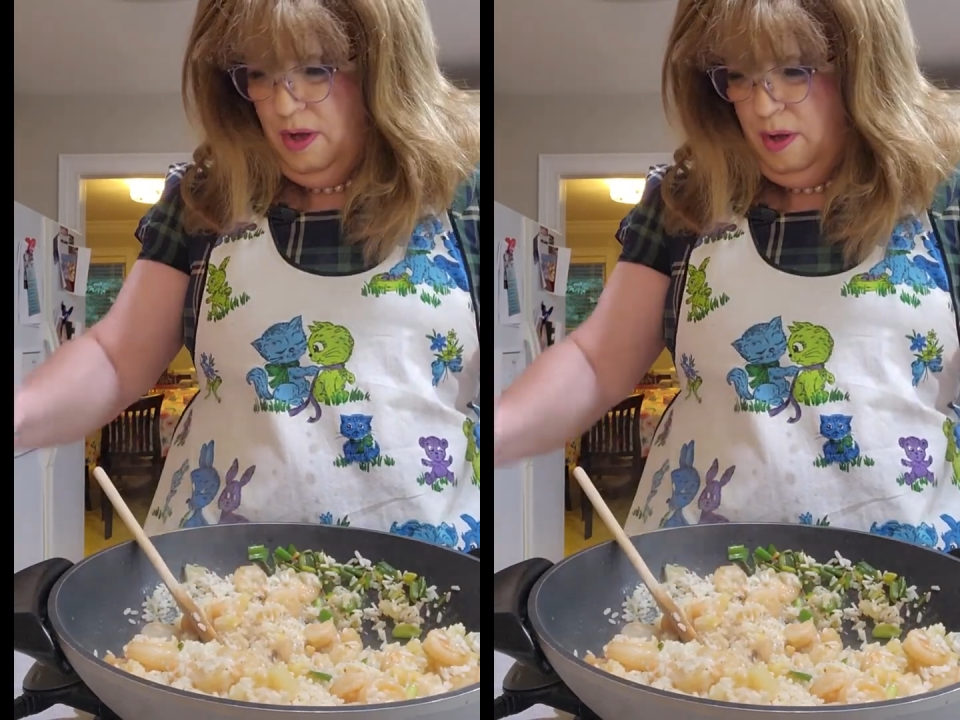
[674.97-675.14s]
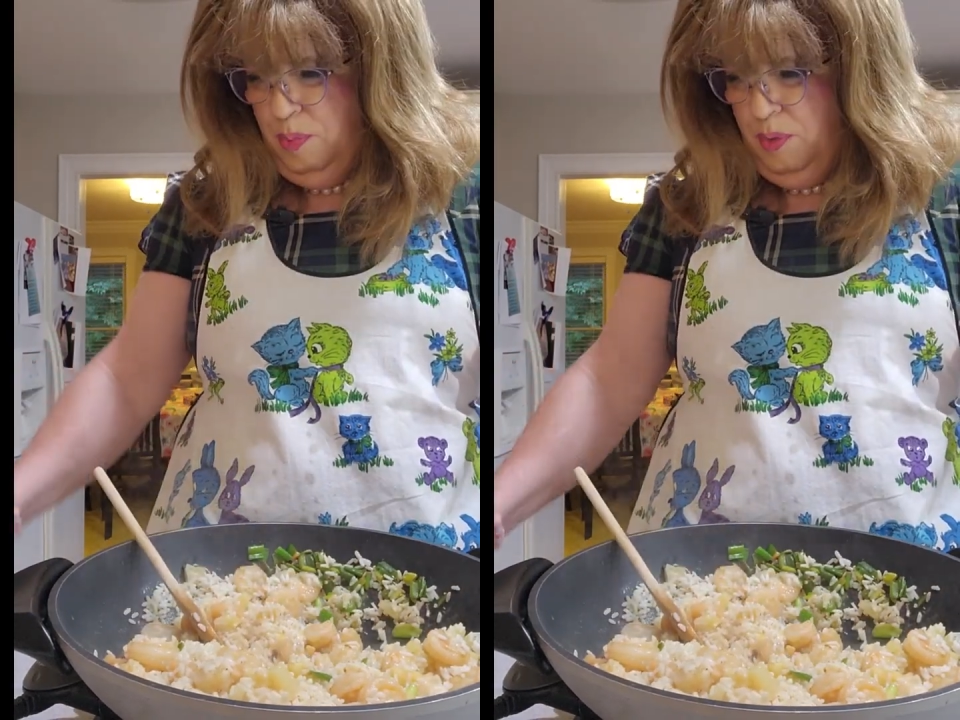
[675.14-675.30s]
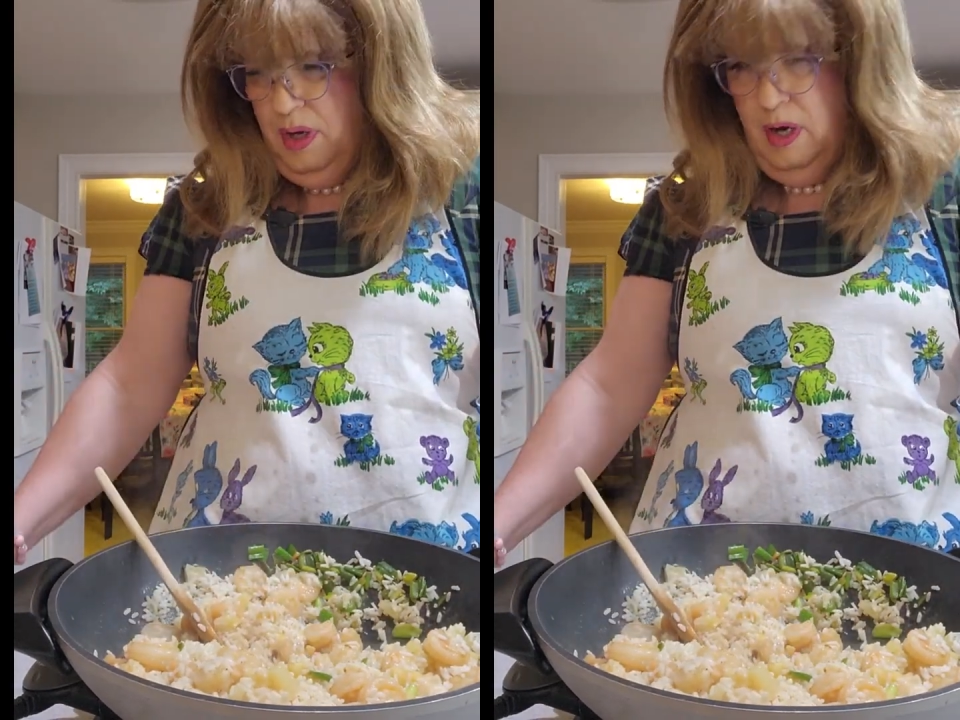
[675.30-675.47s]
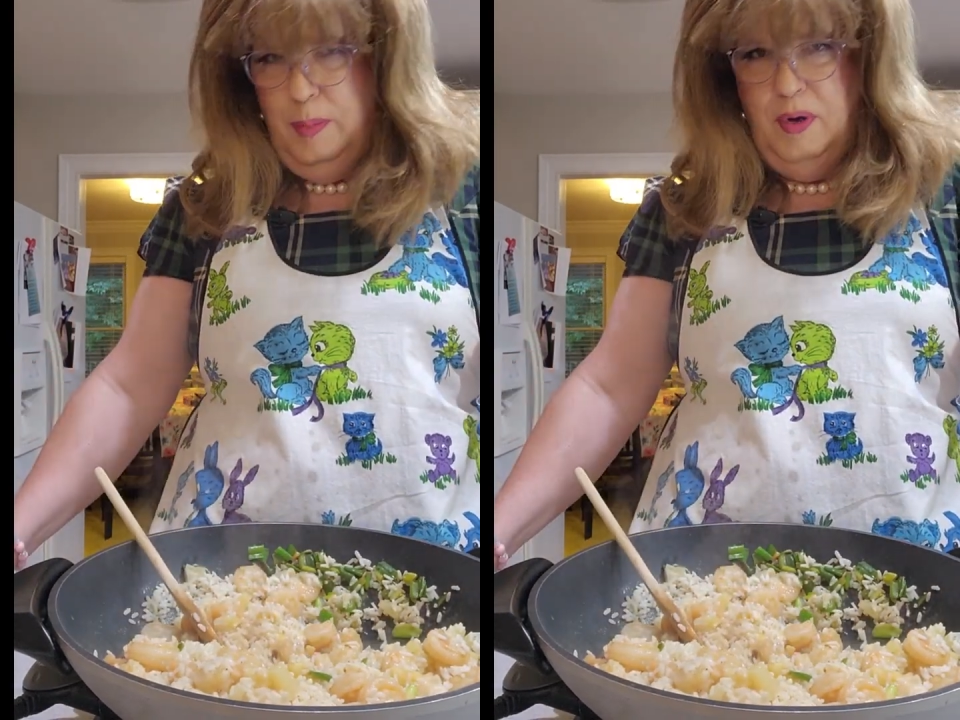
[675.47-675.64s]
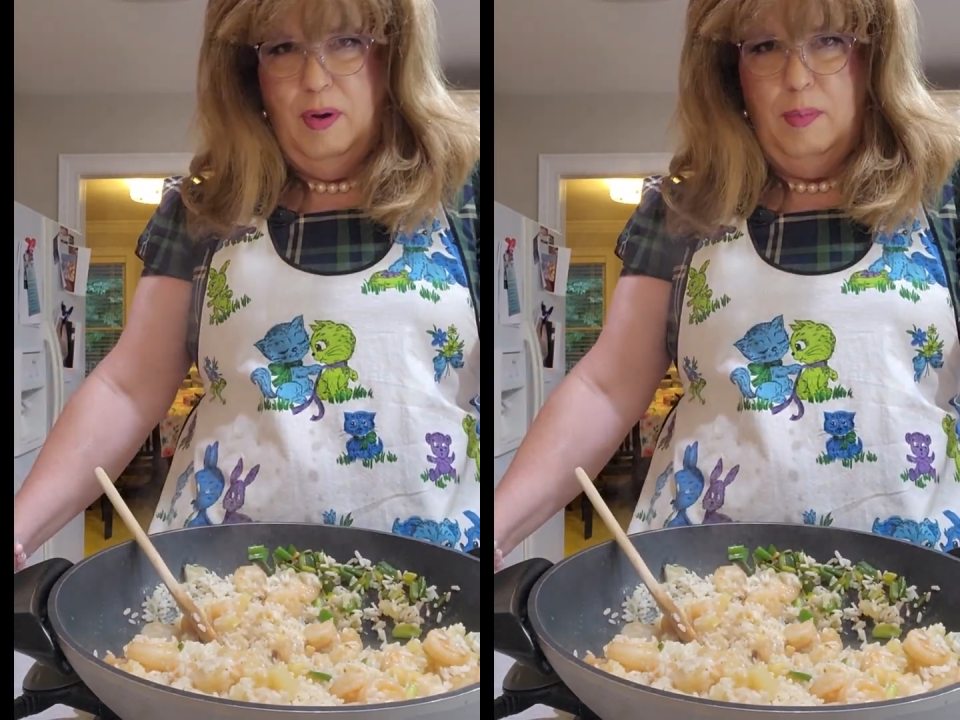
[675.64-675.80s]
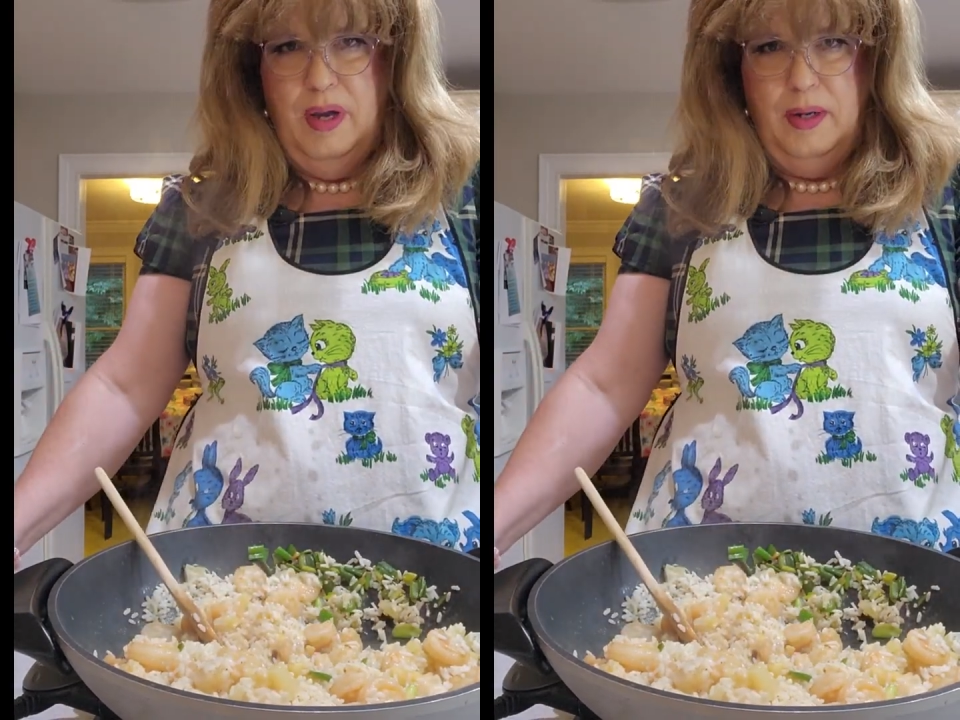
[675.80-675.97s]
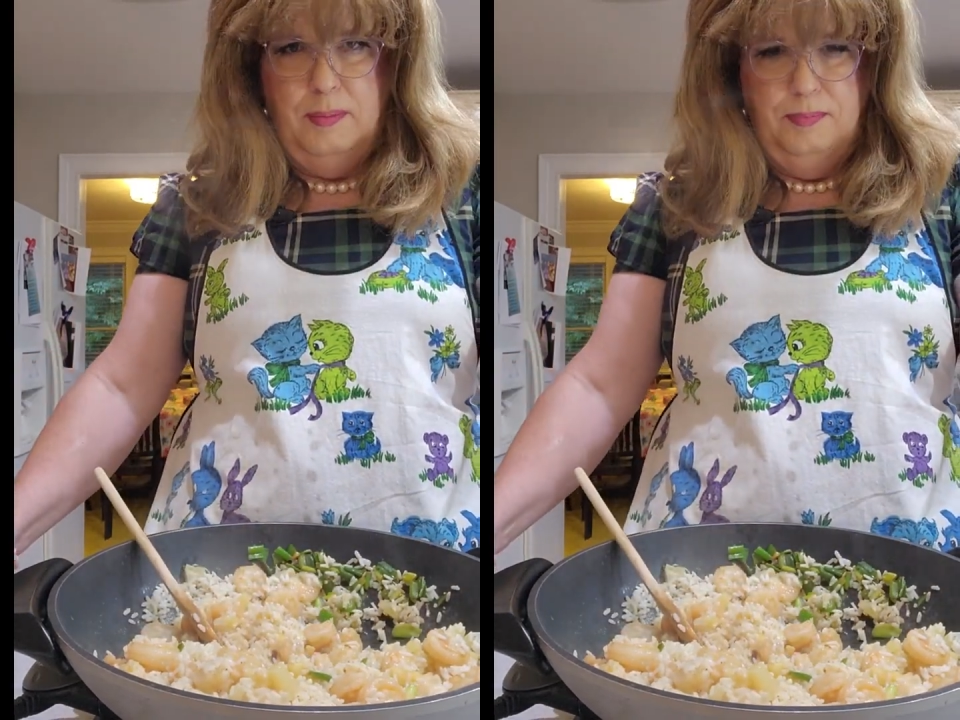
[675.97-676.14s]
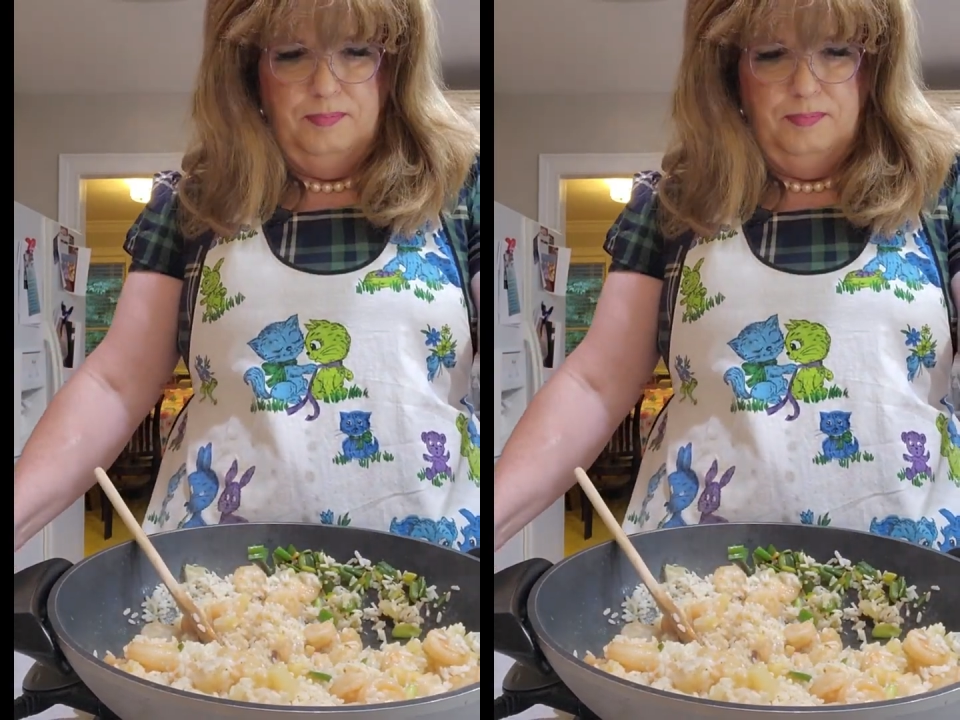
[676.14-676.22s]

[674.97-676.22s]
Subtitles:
up and I'll be right back.